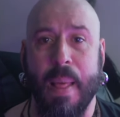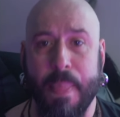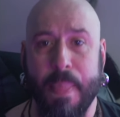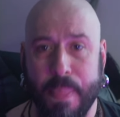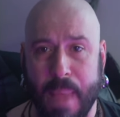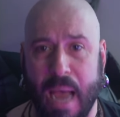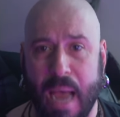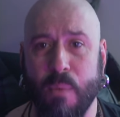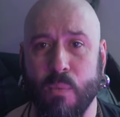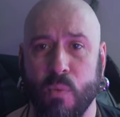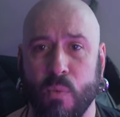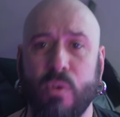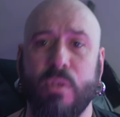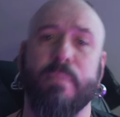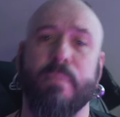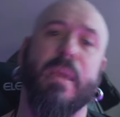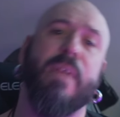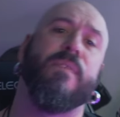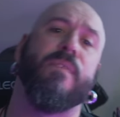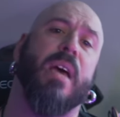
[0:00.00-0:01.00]
that would
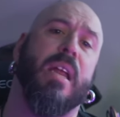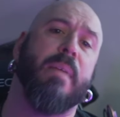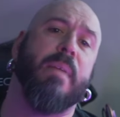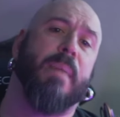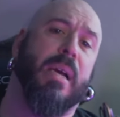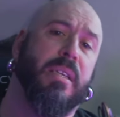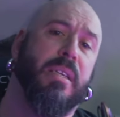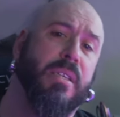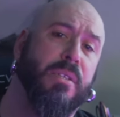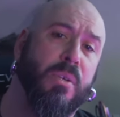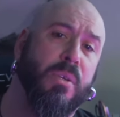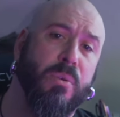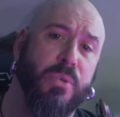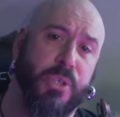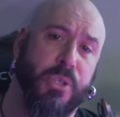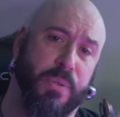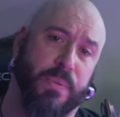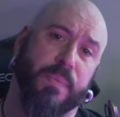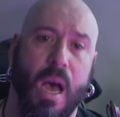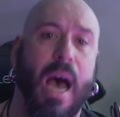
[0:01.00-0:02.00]
be very much a
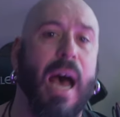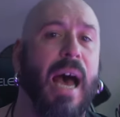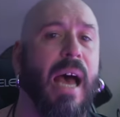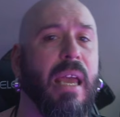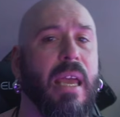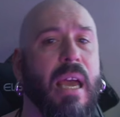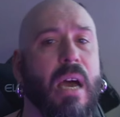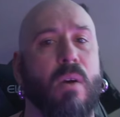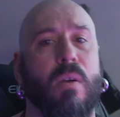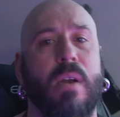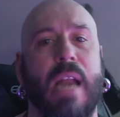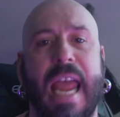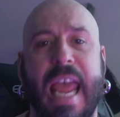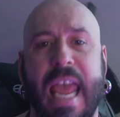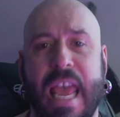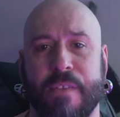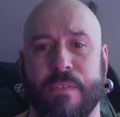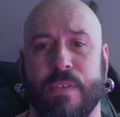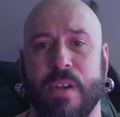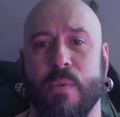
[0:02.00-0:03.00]
solution. I own
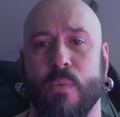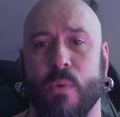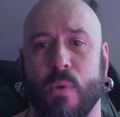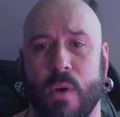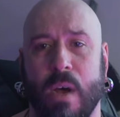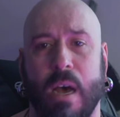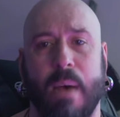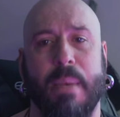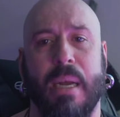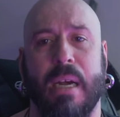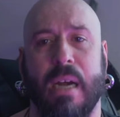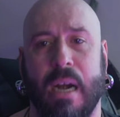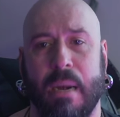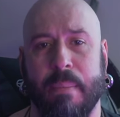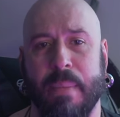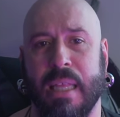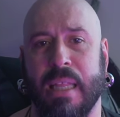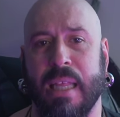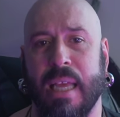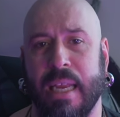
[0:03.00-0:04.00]
every Warhammer
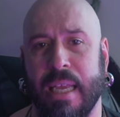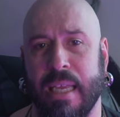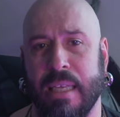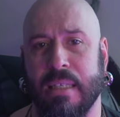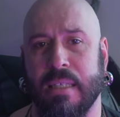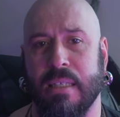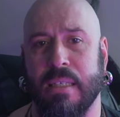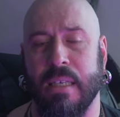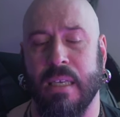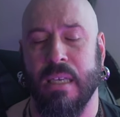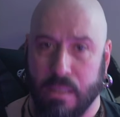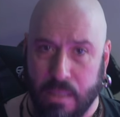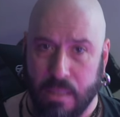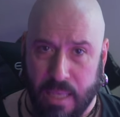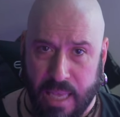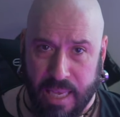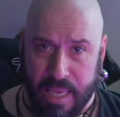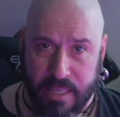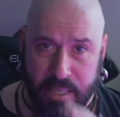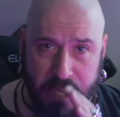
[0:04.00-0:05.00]
army there is,
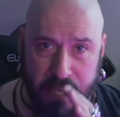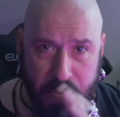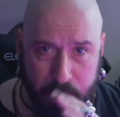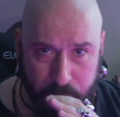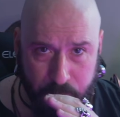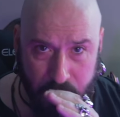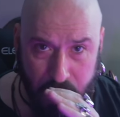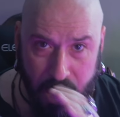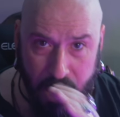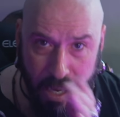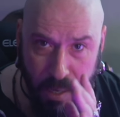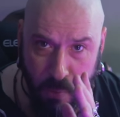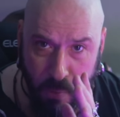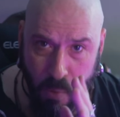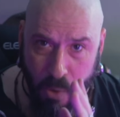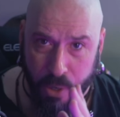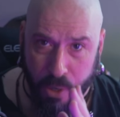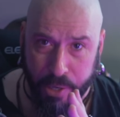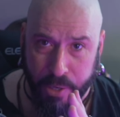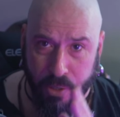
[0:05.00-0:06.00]
except Iron
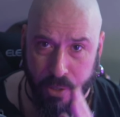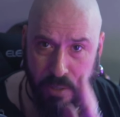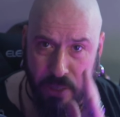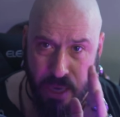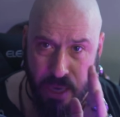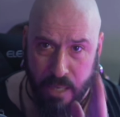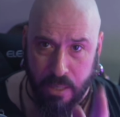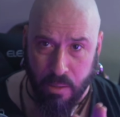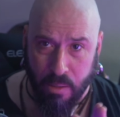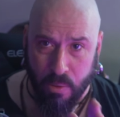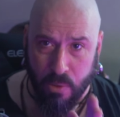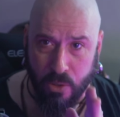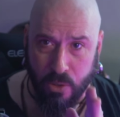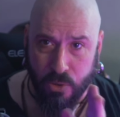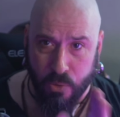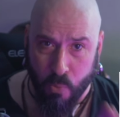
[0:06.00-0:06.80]
Warriors, Night Lords,